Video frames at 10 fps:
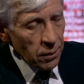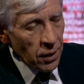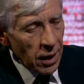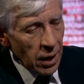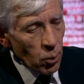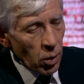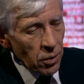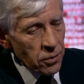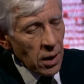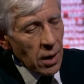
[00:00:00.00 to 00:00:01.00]
than I
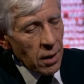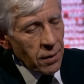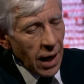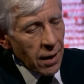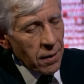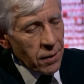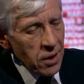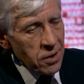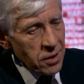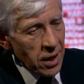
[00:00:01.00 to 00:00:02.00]
was that
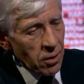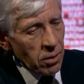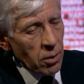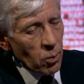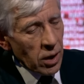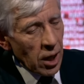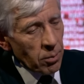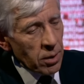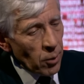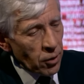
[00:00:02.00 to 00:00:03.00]
this deal will
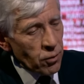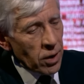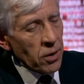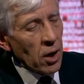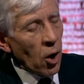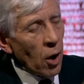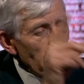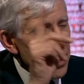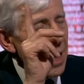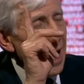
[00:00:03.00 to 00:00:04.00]
help the moderates on this